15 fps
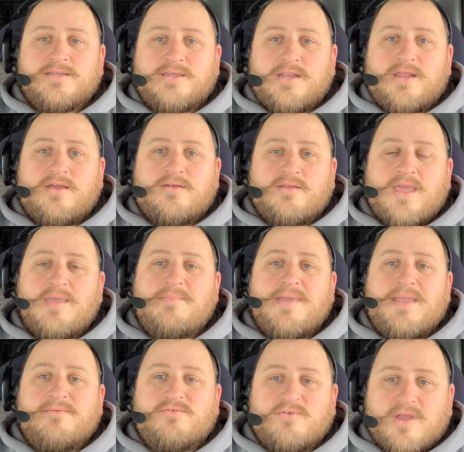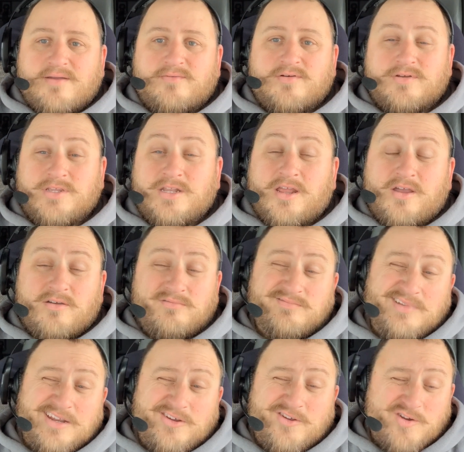You know, hey, Pam driver, you know,
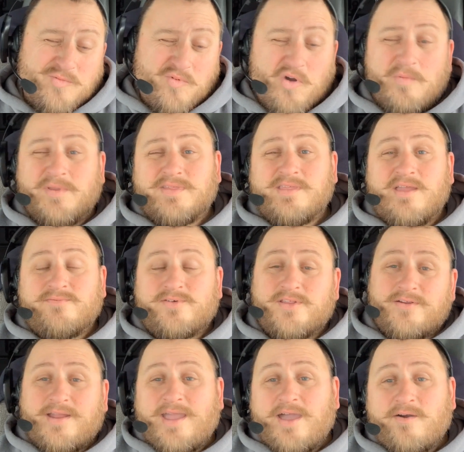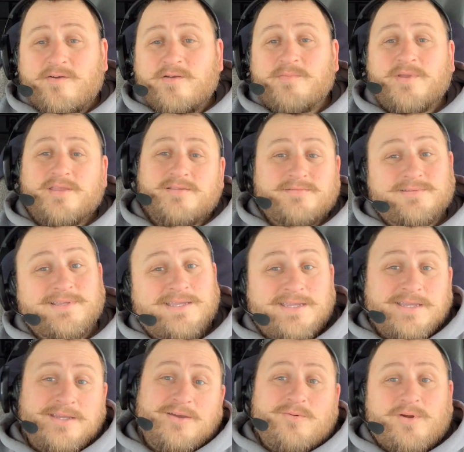I know your appointment's not for another hour, but
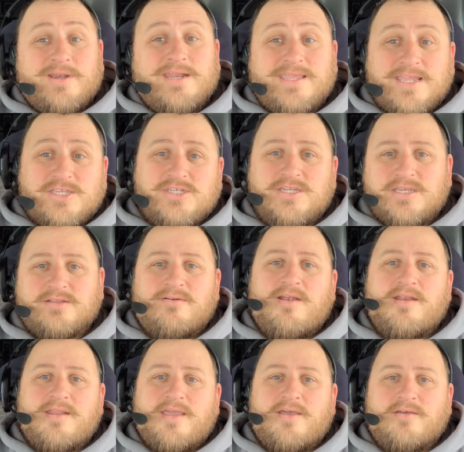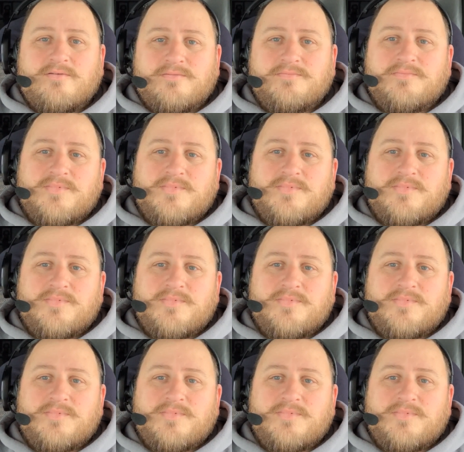we're going to get you in right now.